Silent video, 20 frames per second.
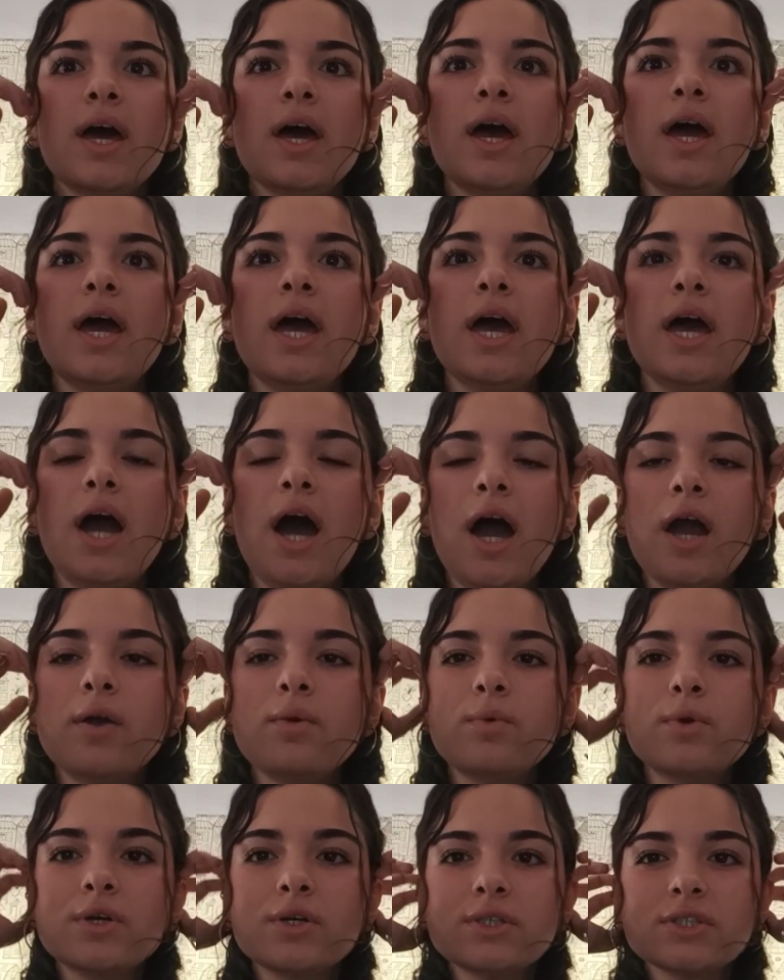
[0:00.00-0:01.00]
I
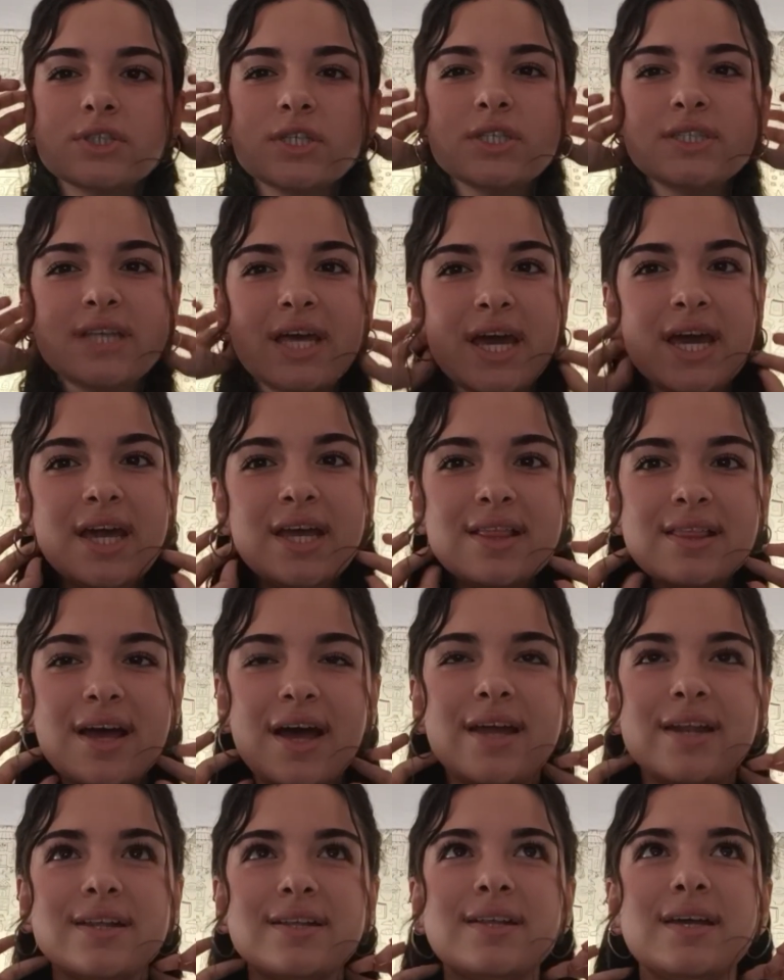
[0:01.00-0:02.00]
would also say
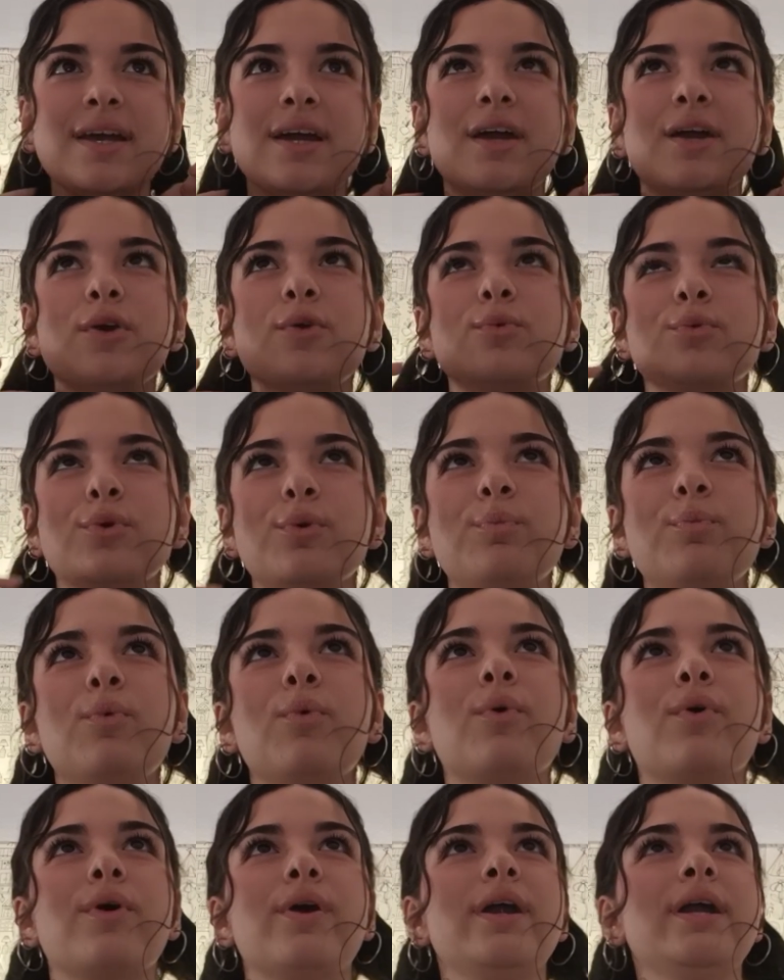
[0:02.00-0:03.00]
that the group
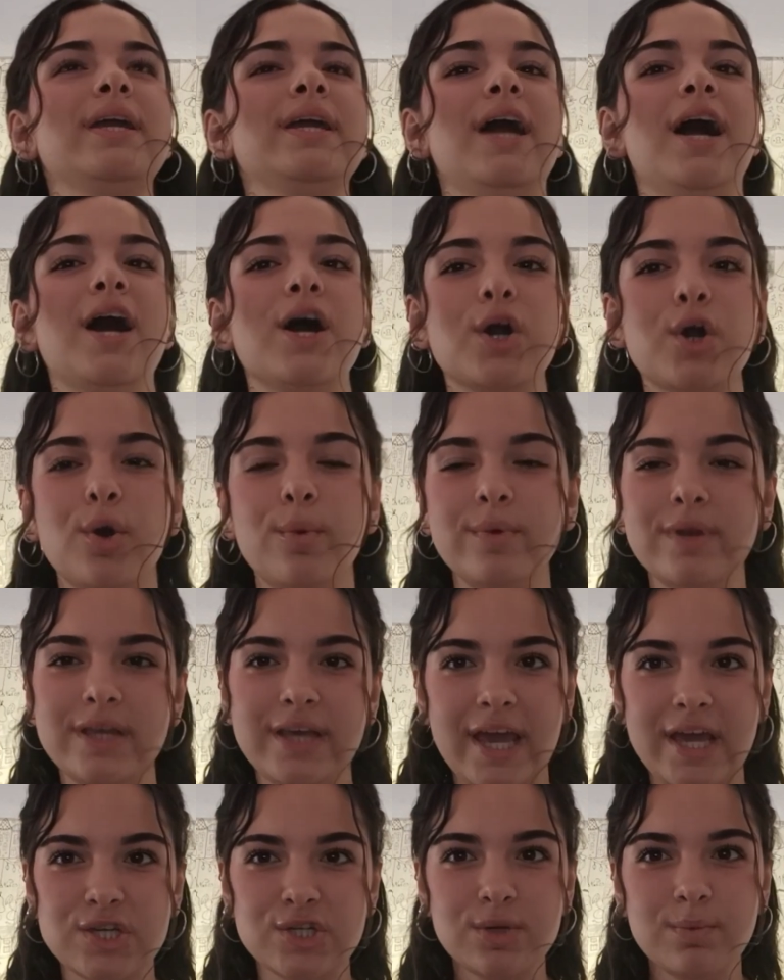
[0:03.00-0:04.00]
work and
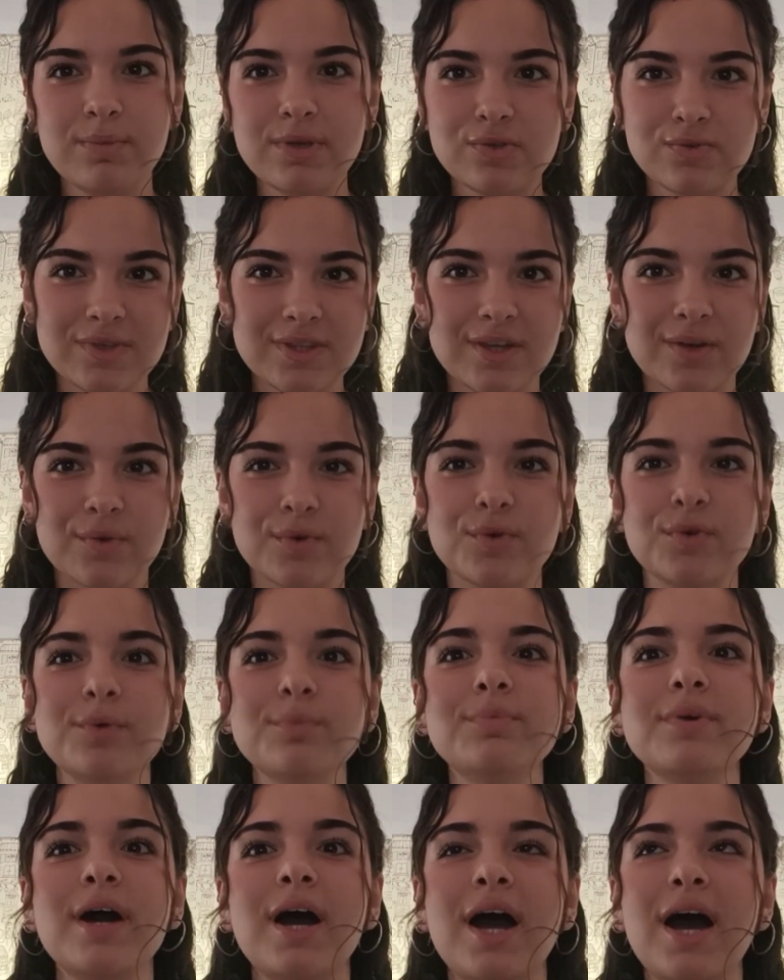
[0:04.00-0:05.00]
communication between the
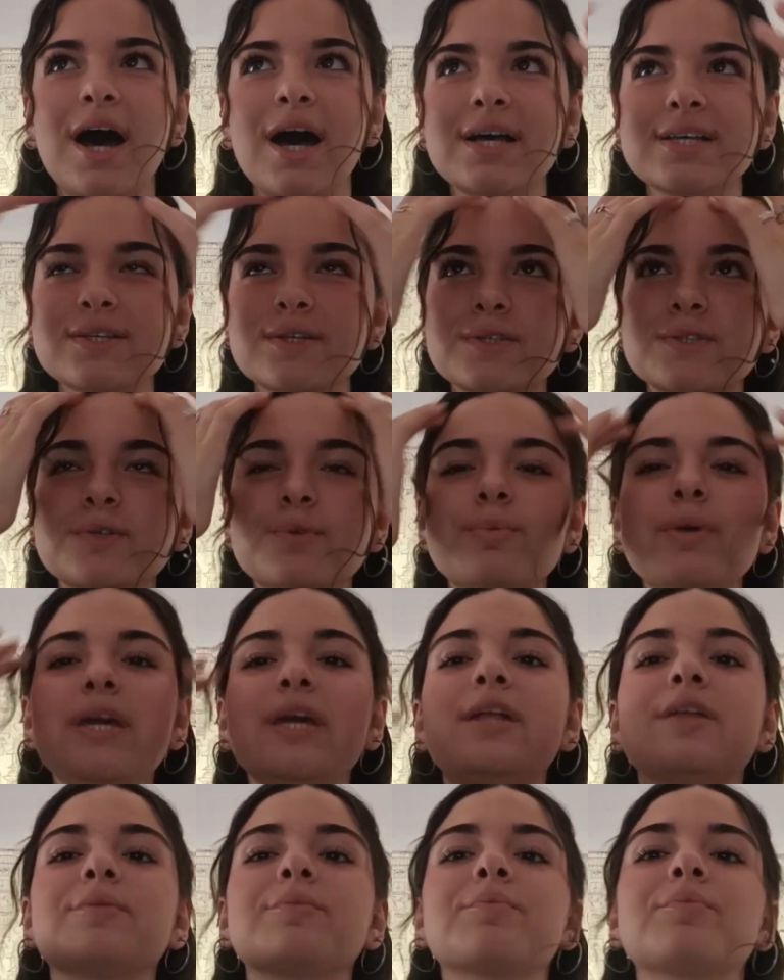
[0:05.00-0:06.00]
group has also
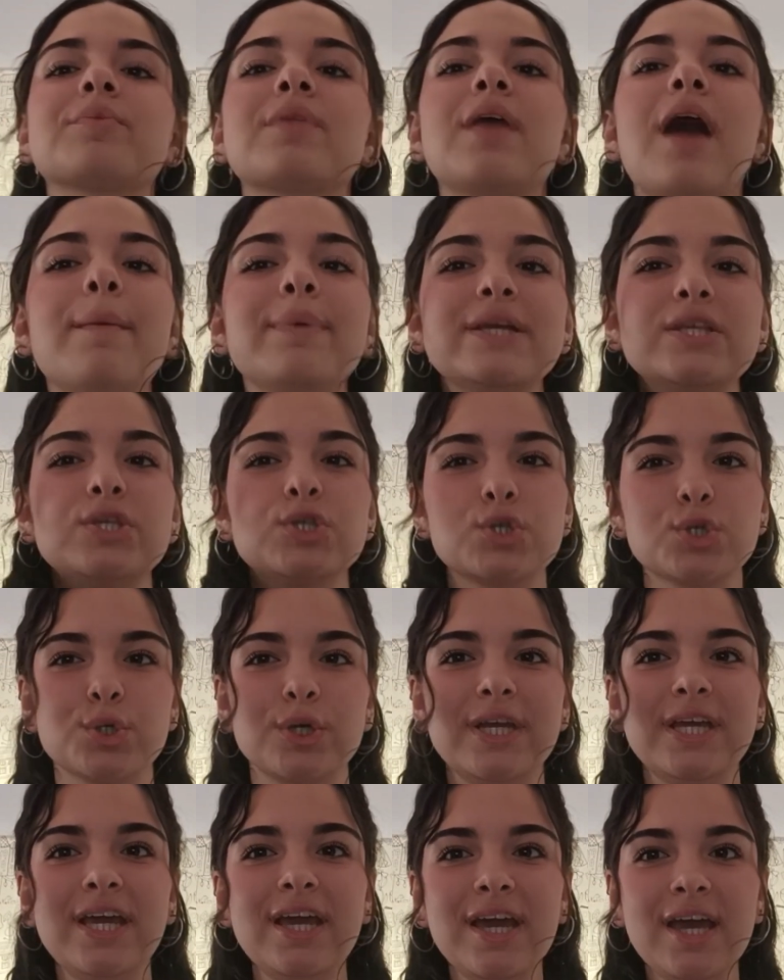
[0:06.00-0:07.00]
been a bit
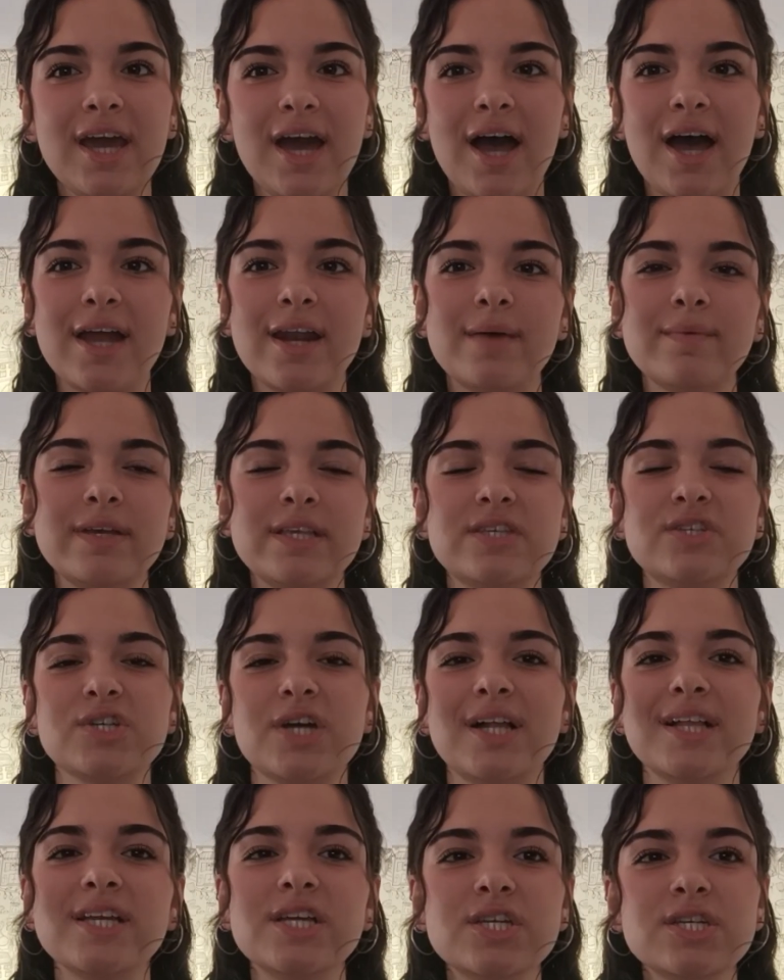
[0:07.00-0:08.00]
tricky and a bit
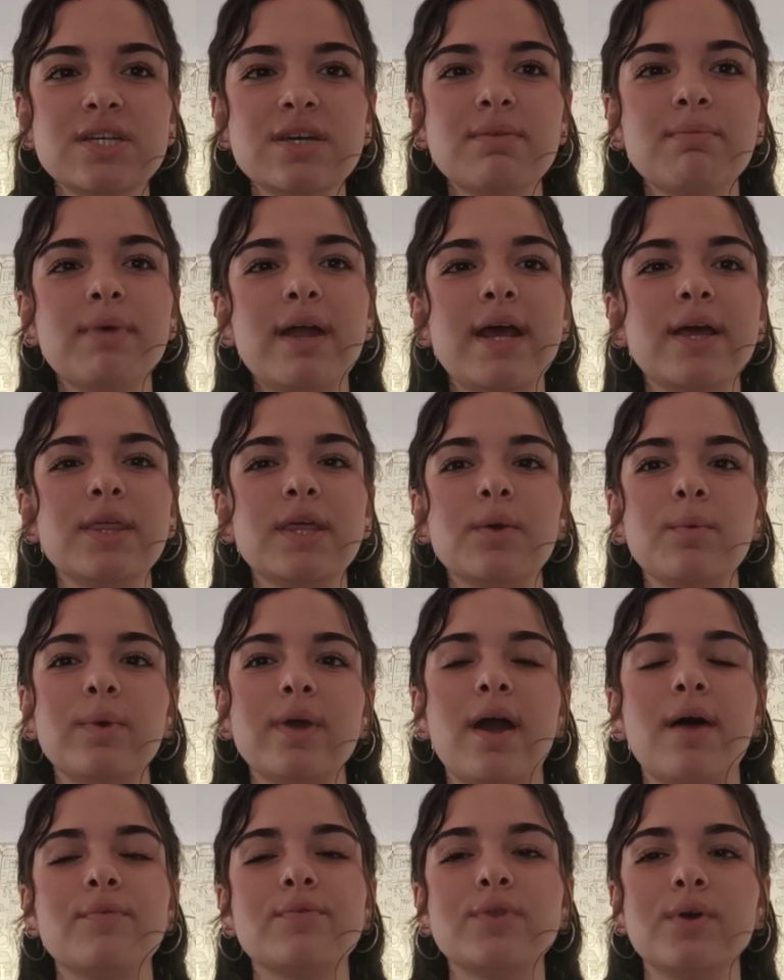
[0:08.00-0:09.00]
challenging, but I think
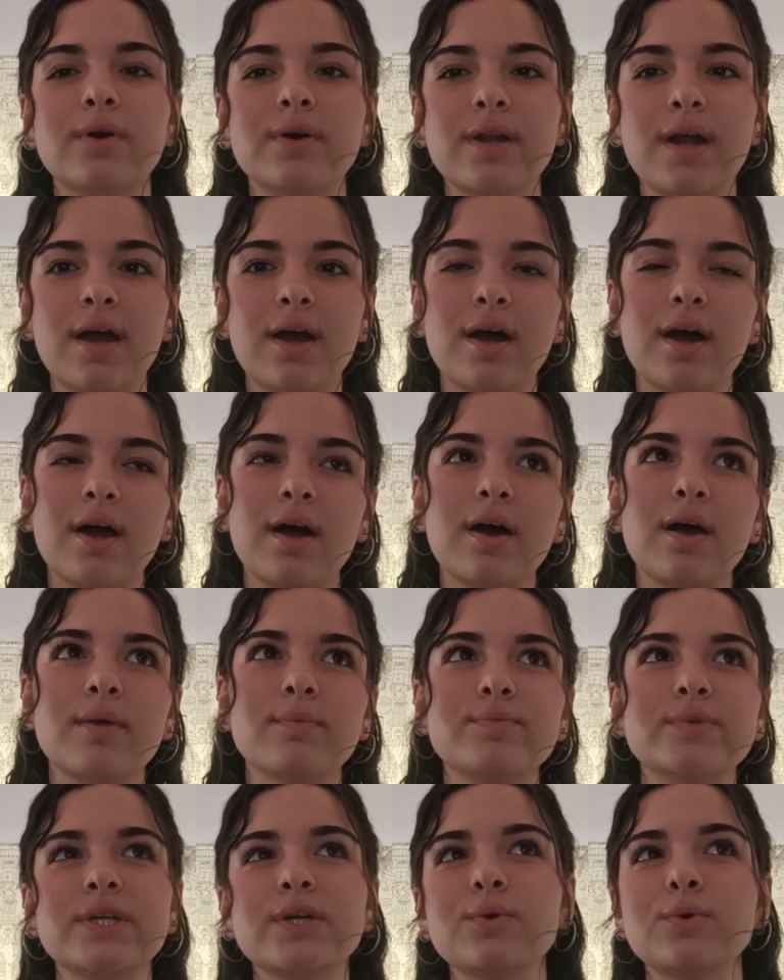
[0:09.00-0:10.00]
we have done
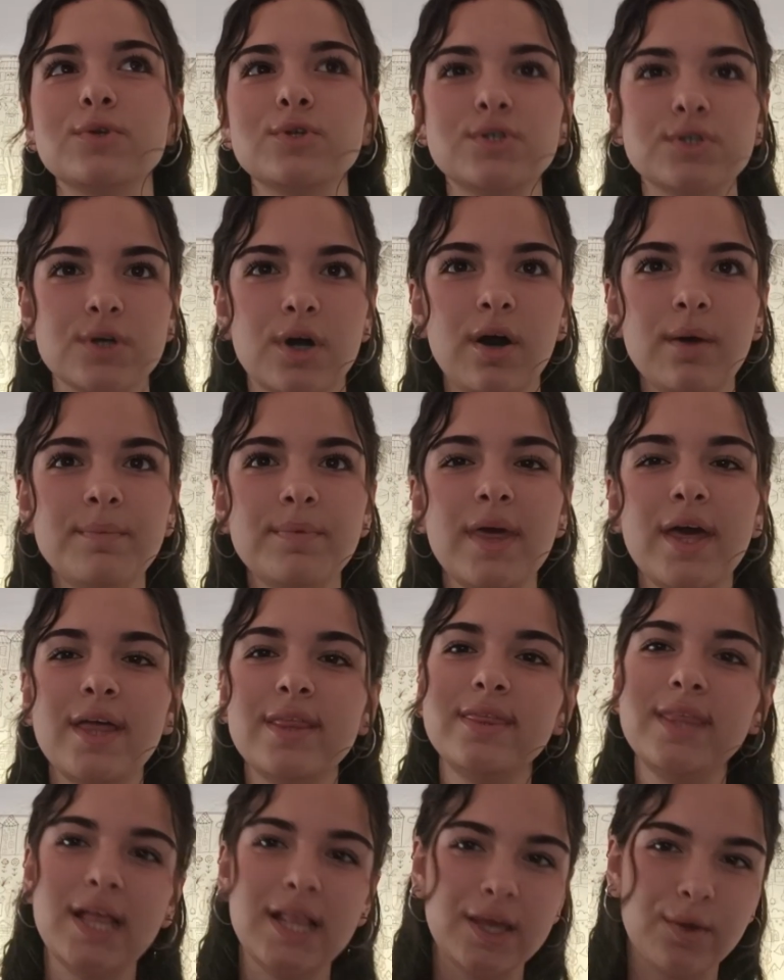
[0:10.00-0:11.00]
a pretty good job
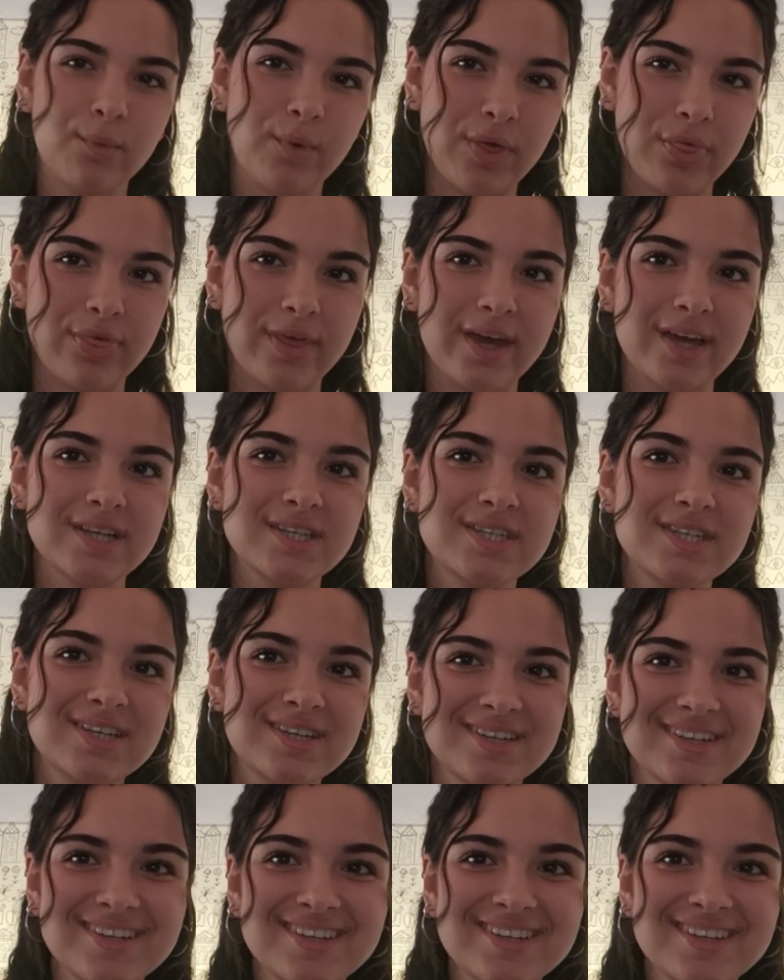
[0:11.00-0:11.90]
dealing with it.